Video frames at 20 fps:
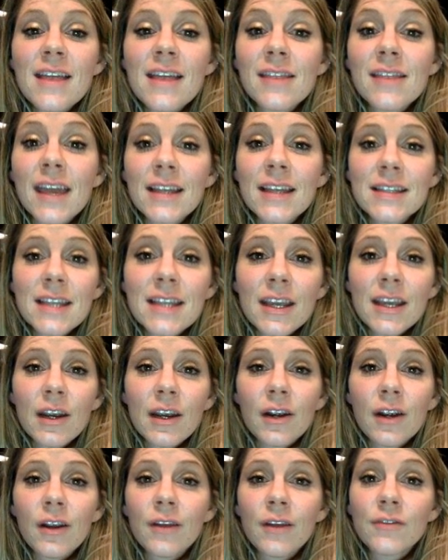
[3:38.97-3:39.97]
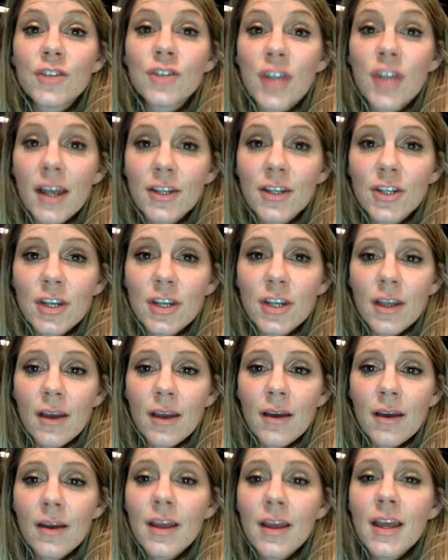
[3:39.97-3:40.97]
That's the area of
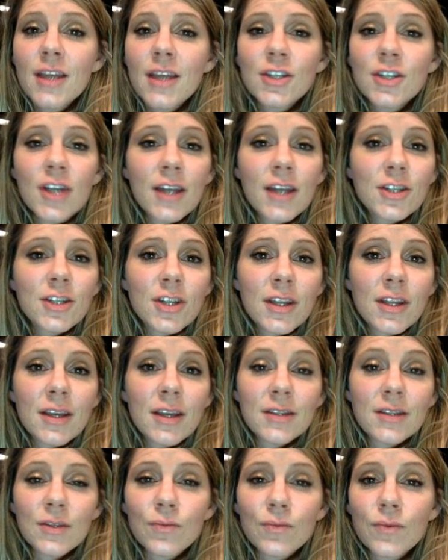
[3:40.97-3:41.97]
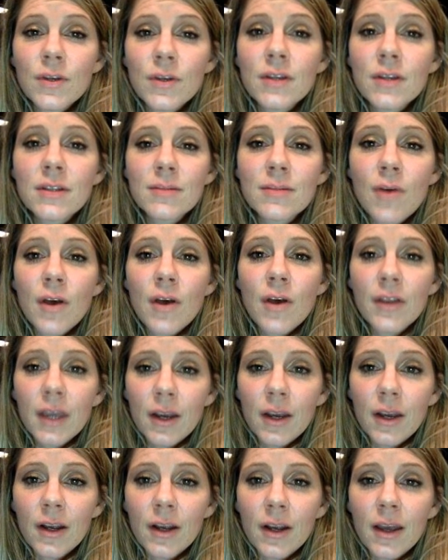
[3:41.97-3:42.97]
Chechnya. Chechnya is a real small
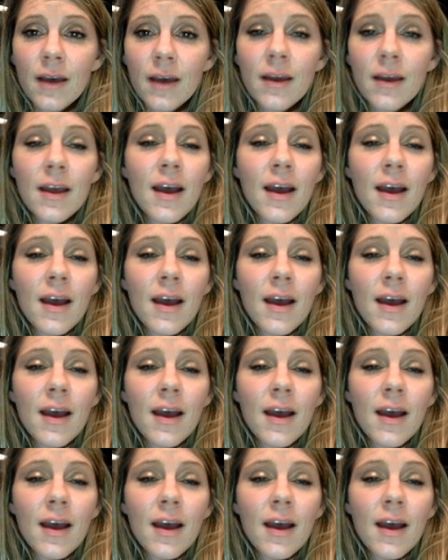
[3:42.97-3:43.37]
area